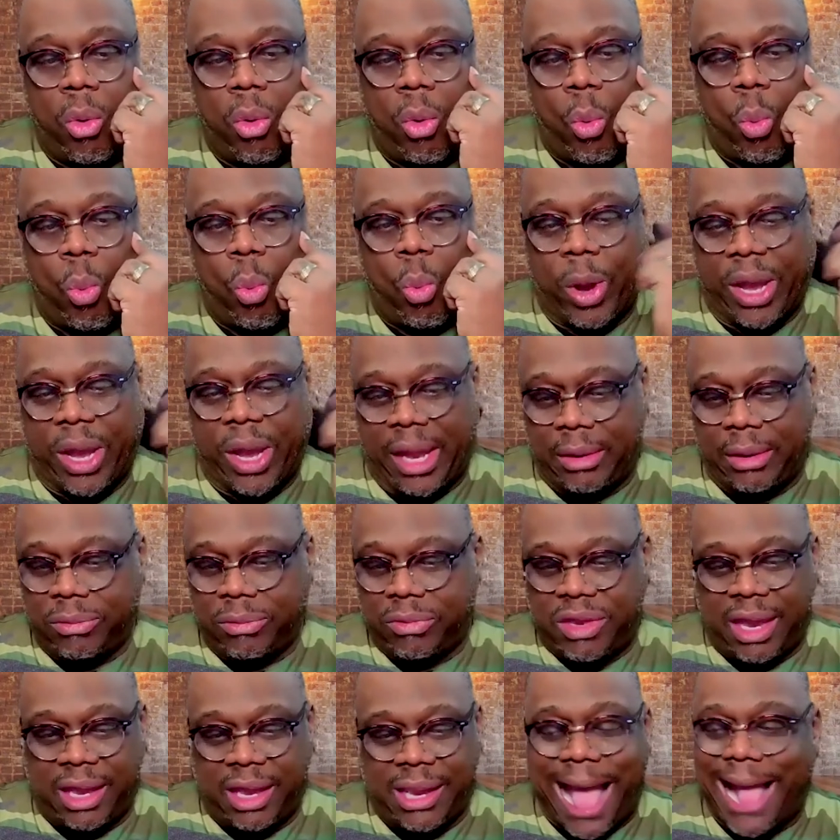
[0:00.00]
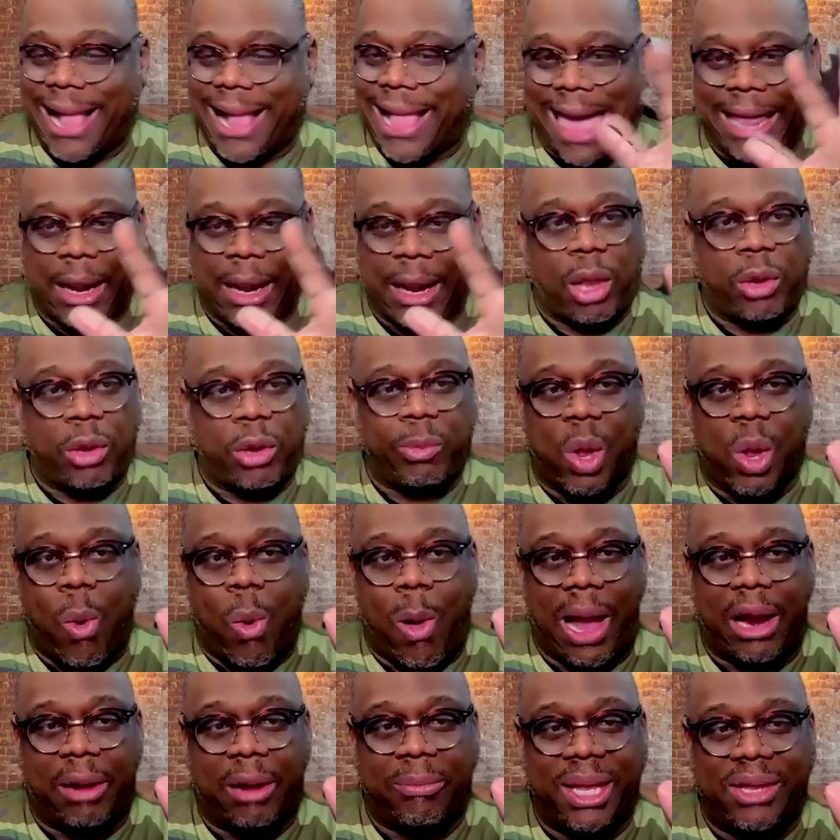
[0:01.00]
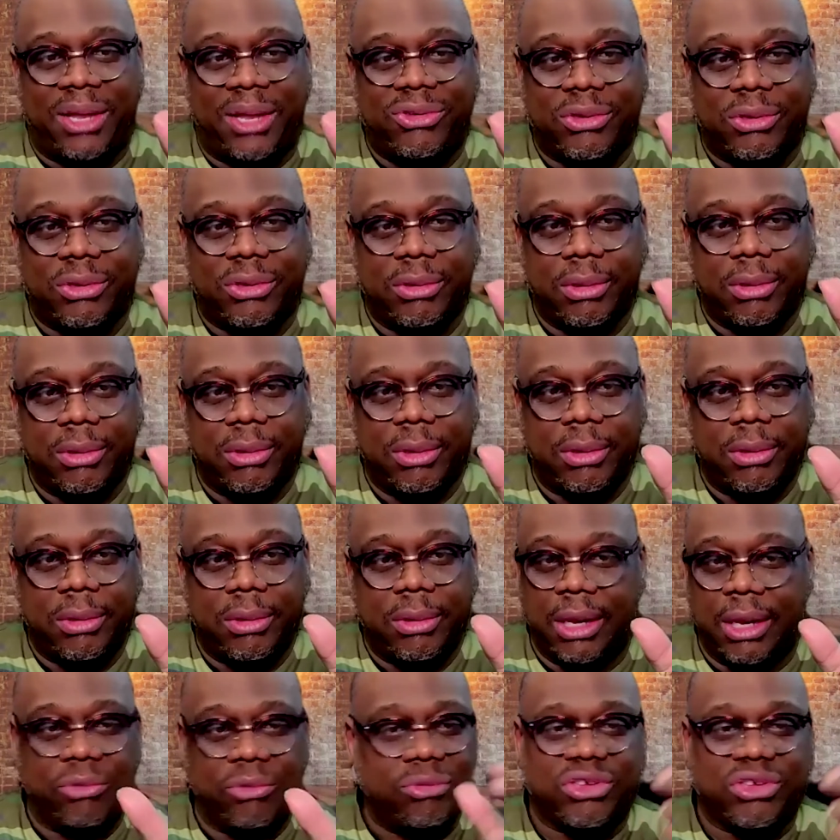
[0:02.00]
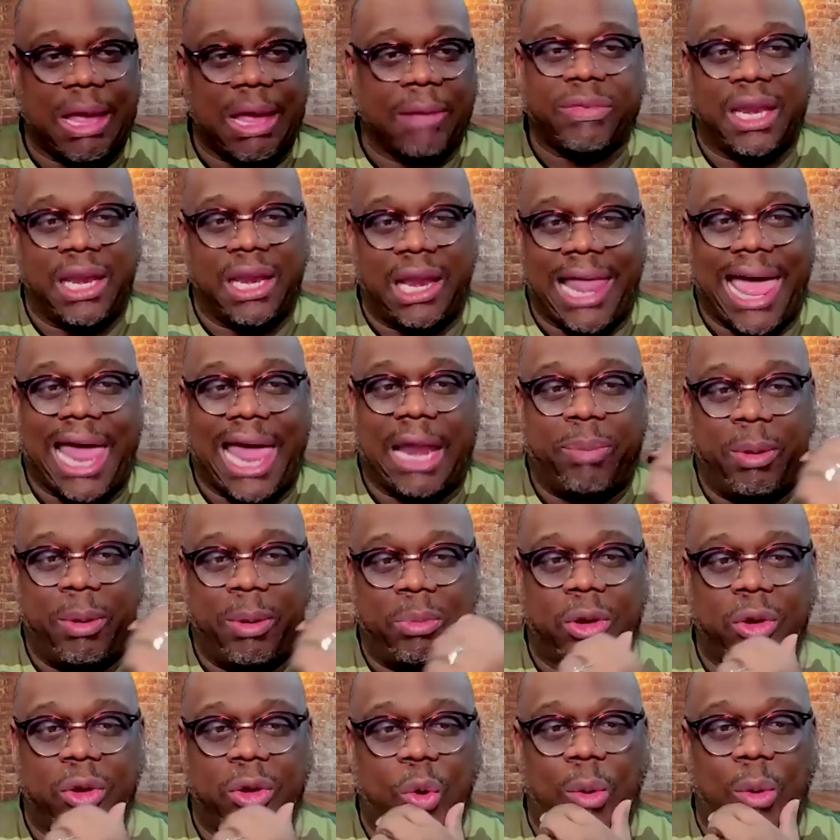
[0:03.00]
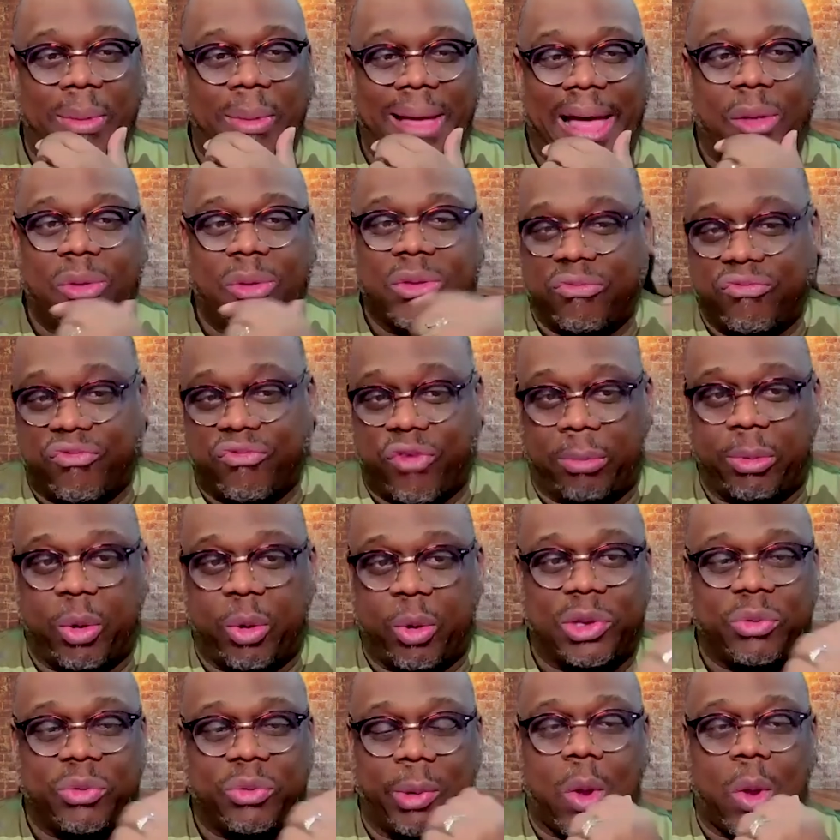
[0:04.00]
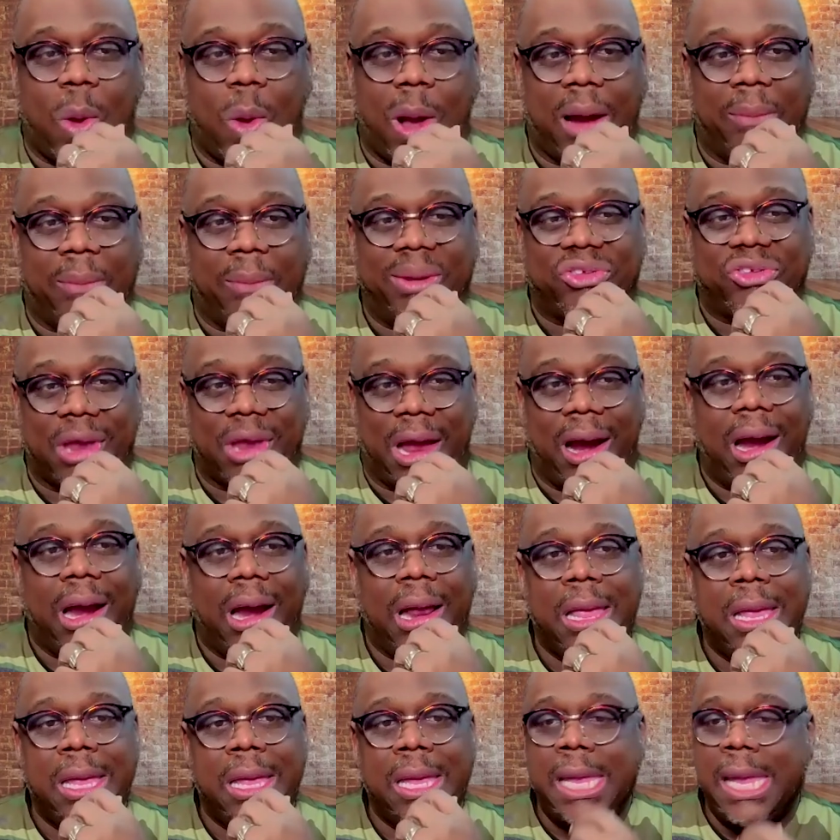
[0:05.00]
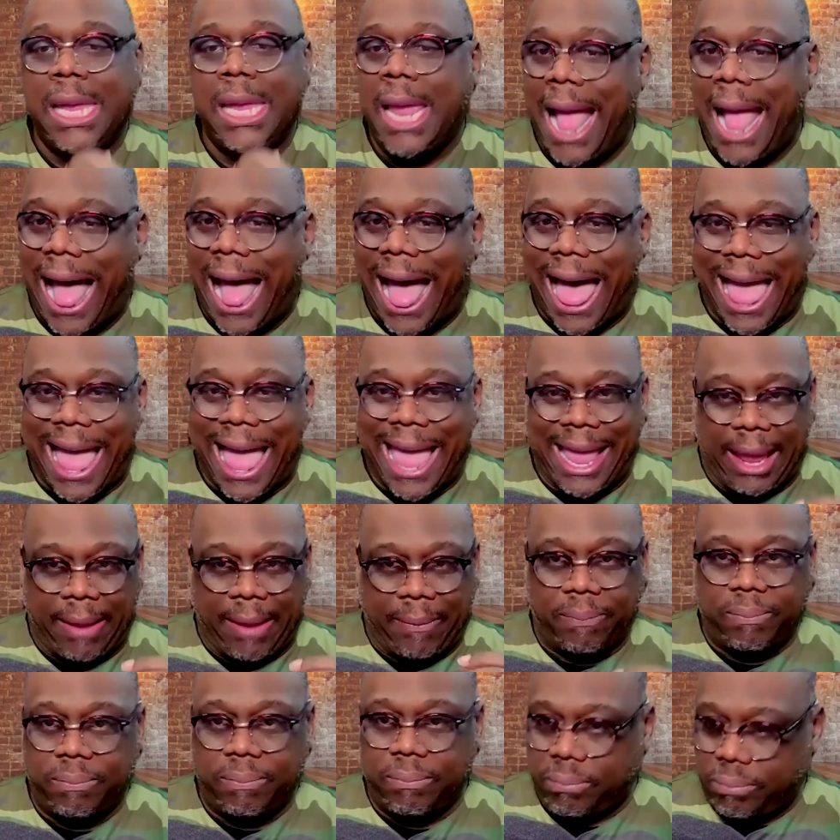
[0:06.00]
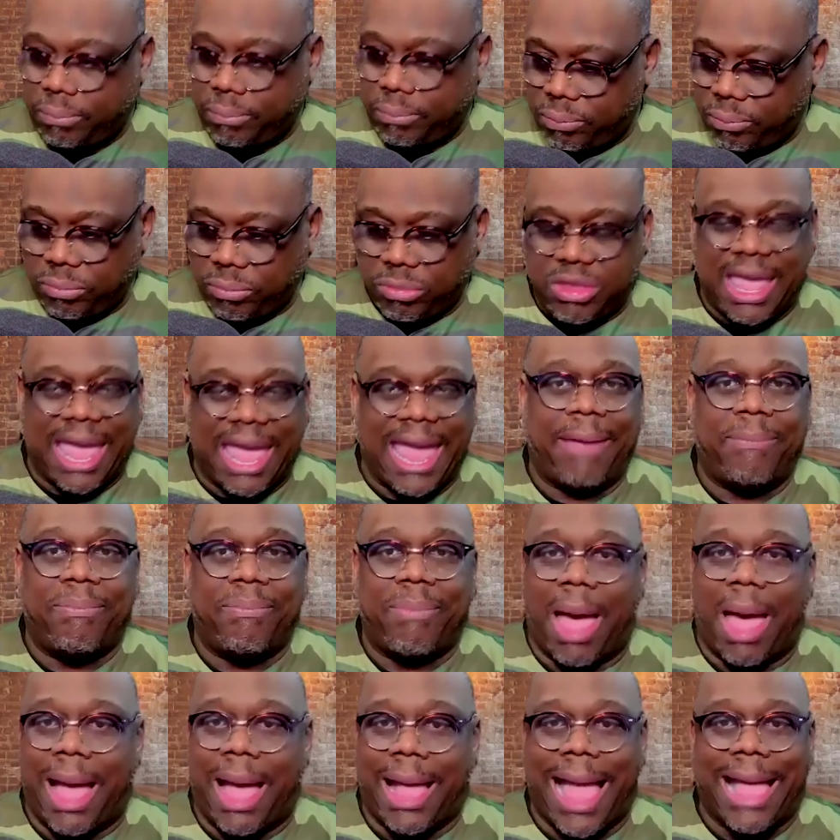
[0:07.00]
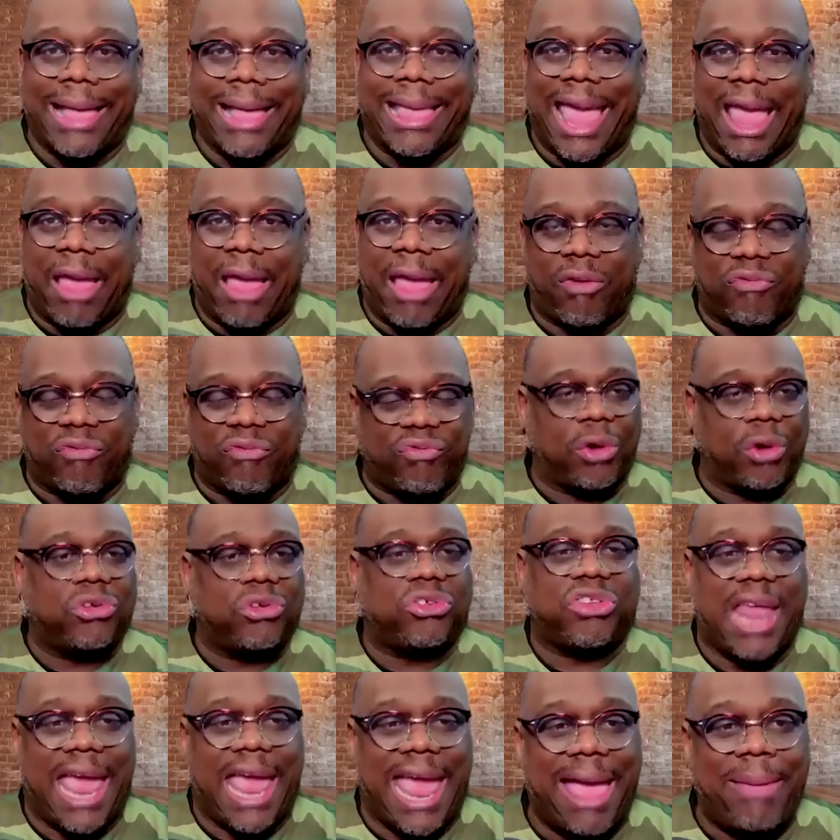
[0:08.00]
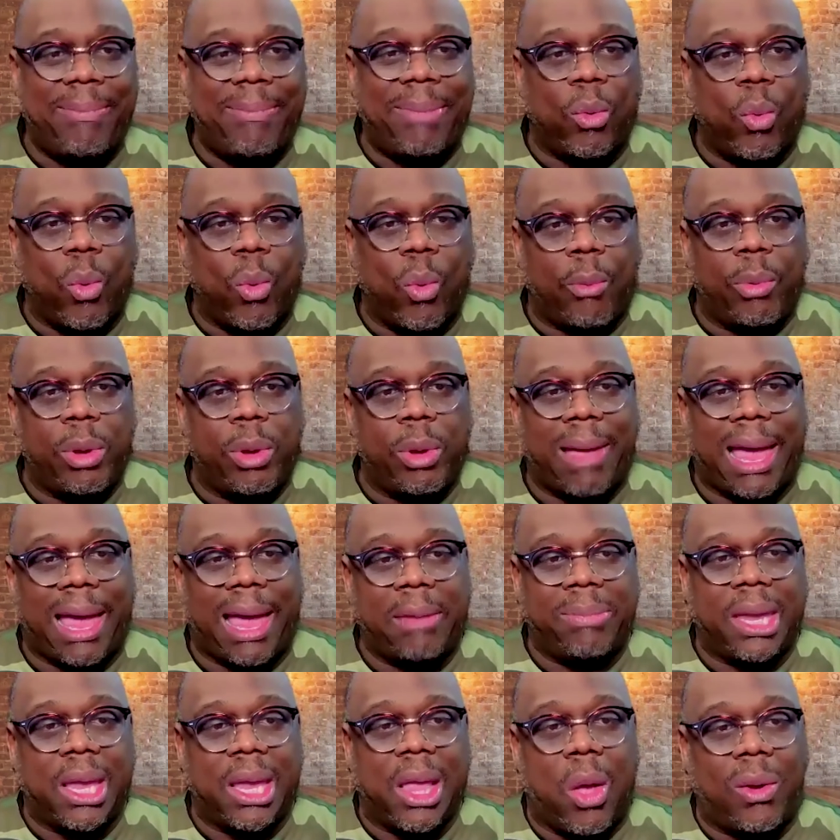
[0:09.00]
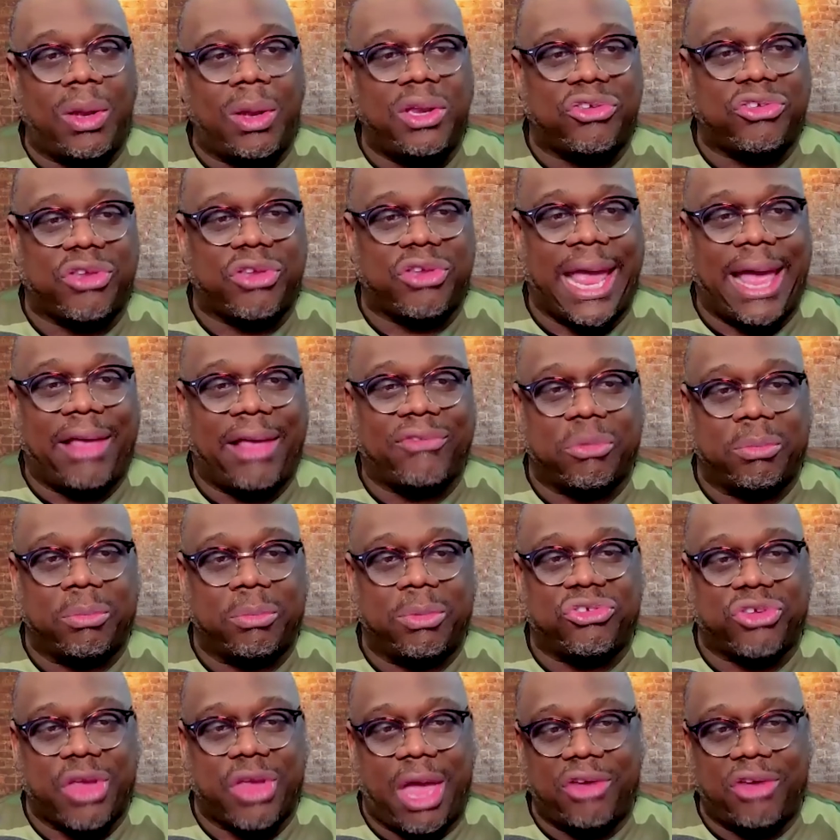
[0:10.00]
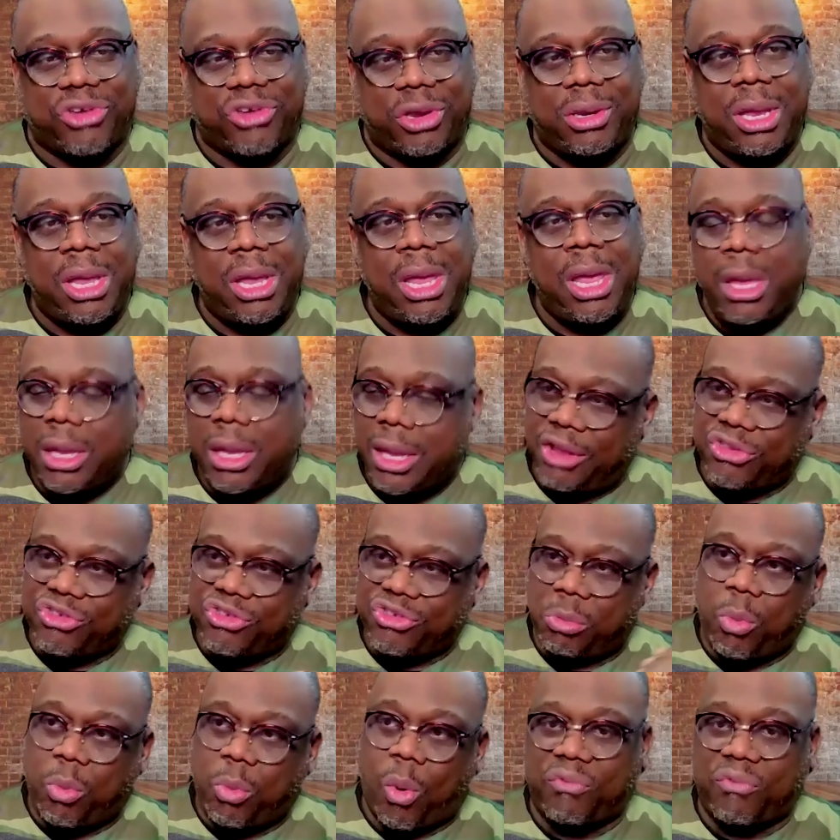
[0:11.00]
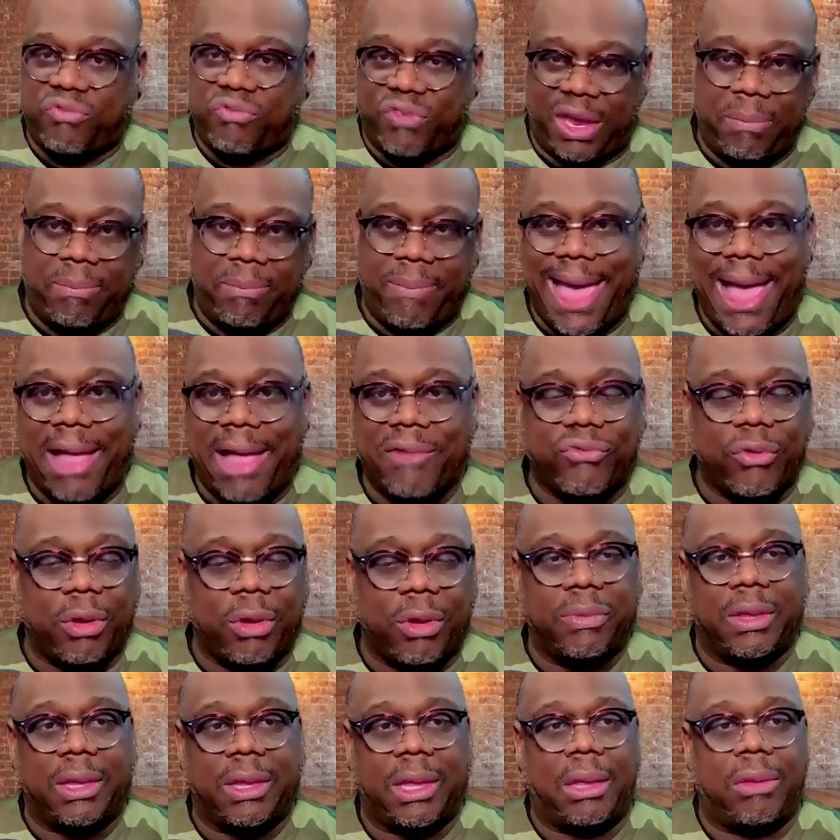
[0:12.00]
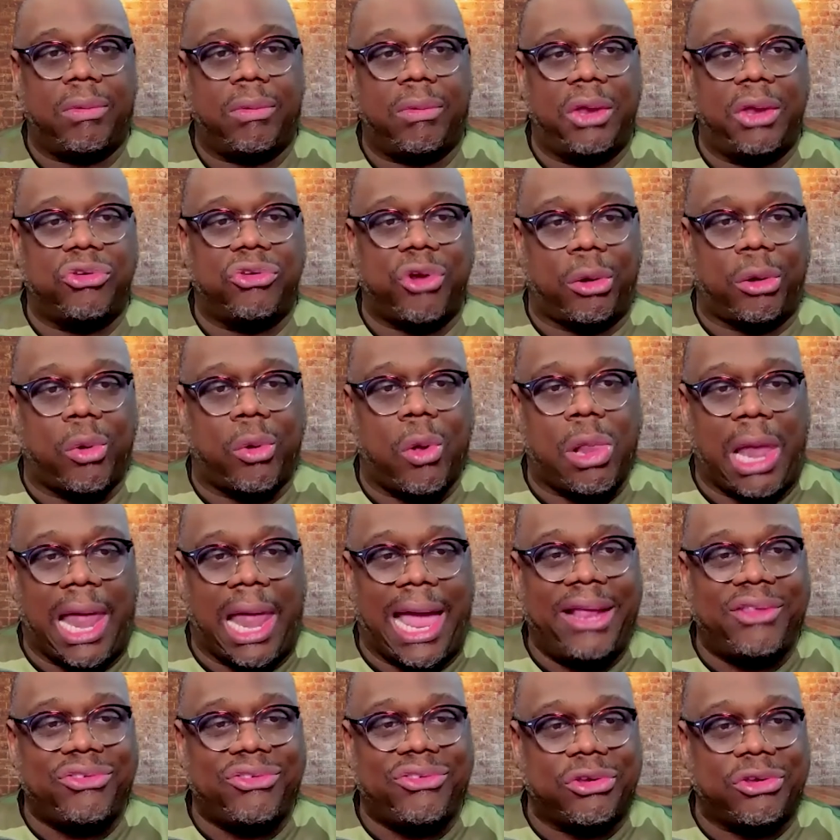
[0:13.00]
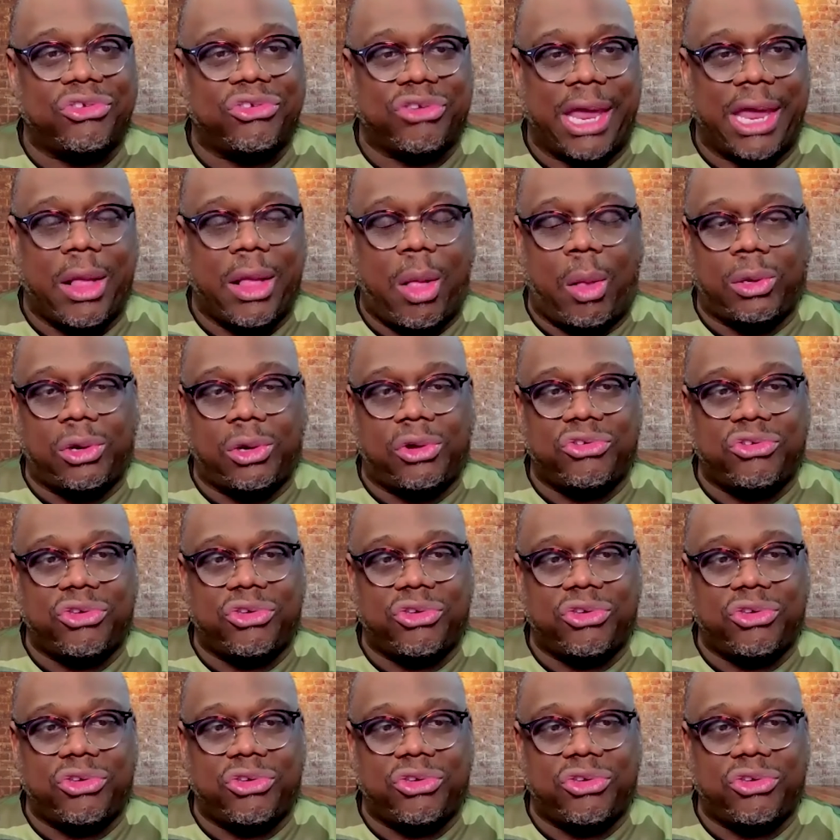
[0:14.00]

I got all the requirements. It was something a lot of people don't know about, confirming what the requirements are. I gave a first stab at where we might be going, just to have some discussion, get some more feedback from the internal clients and the stakeholders.